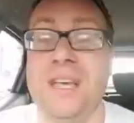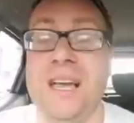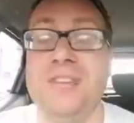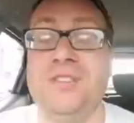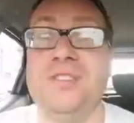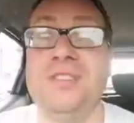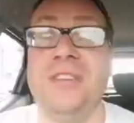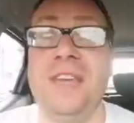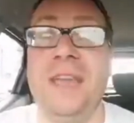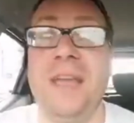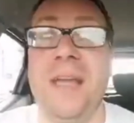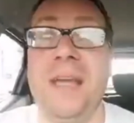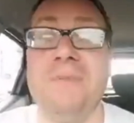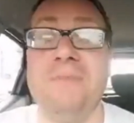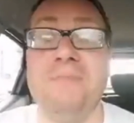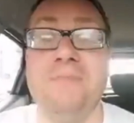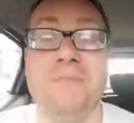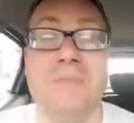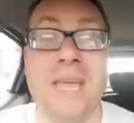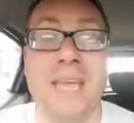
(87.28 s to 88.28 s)
She's
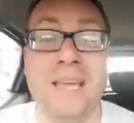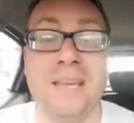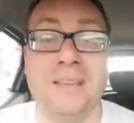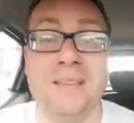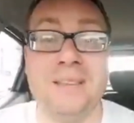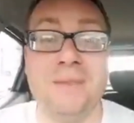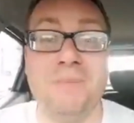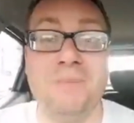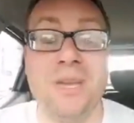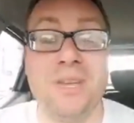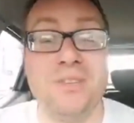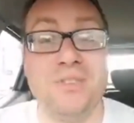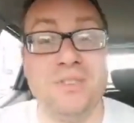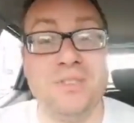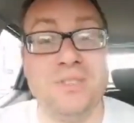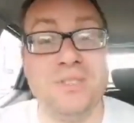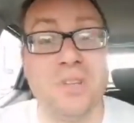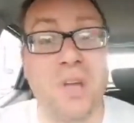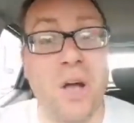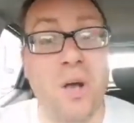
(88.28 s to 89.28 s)
actually making
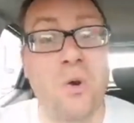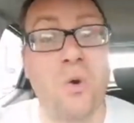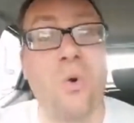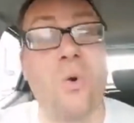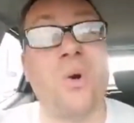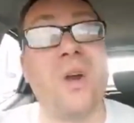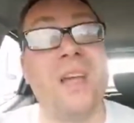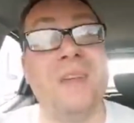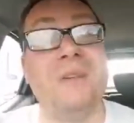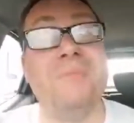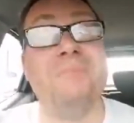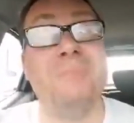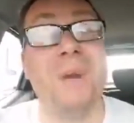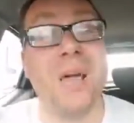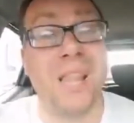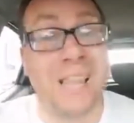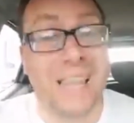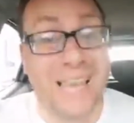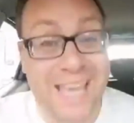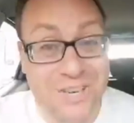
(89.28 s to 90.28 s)
submissions to a
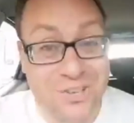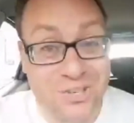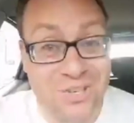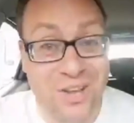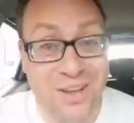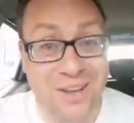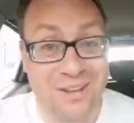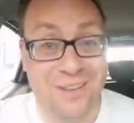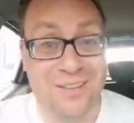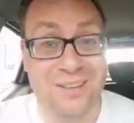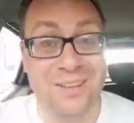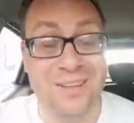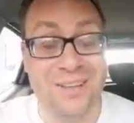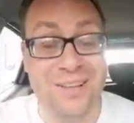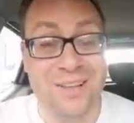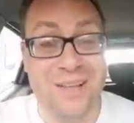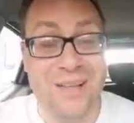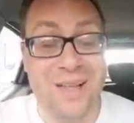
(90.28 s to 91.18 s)
court in Malaysia.